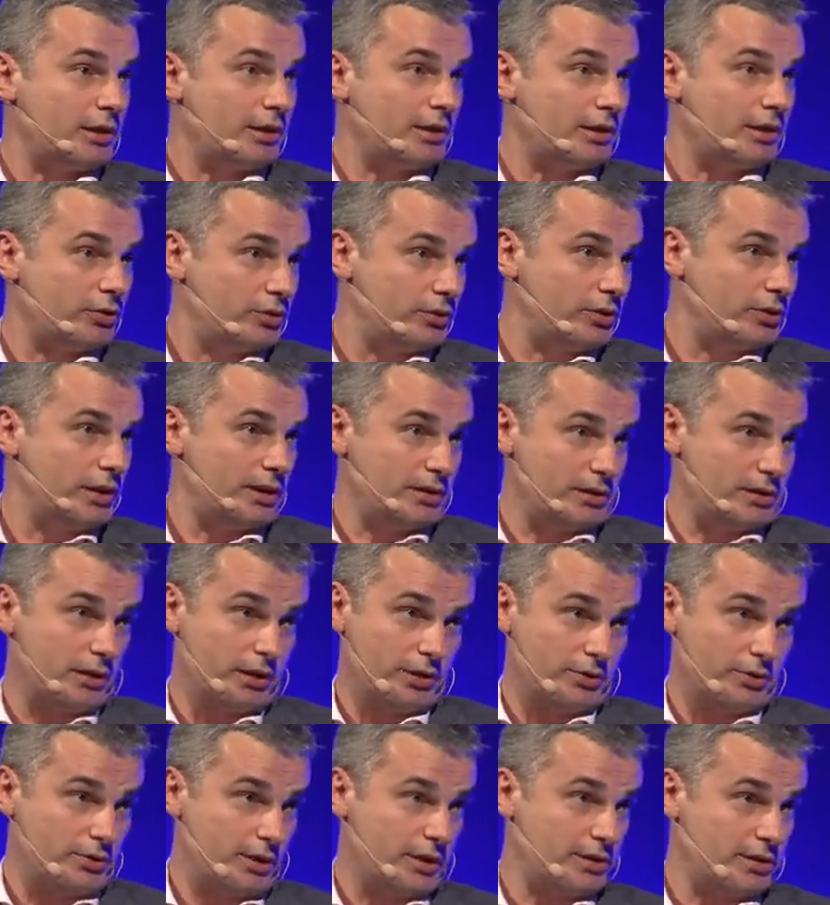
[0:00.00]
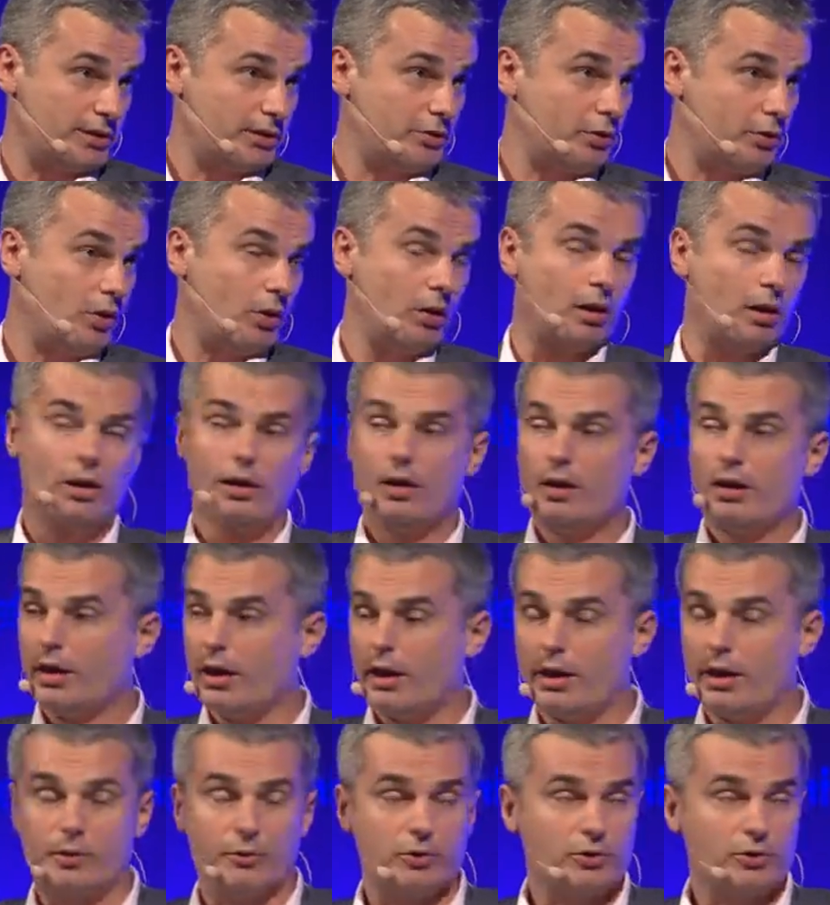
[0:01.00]
that today is not addressed at all. And
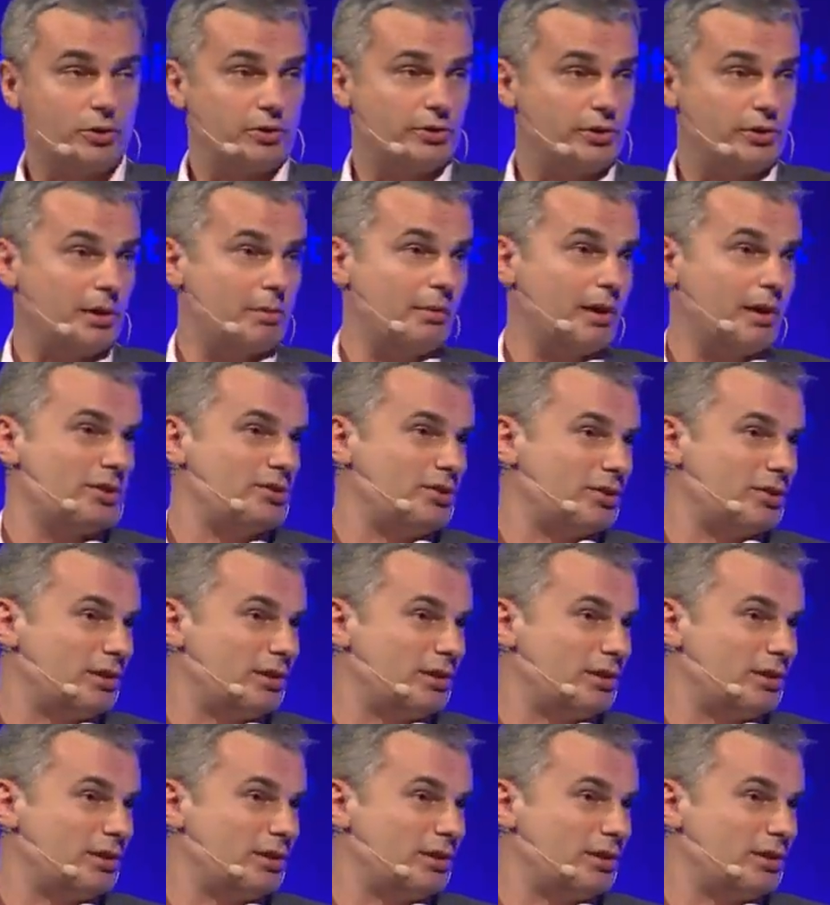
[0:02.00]
it was already mentioned,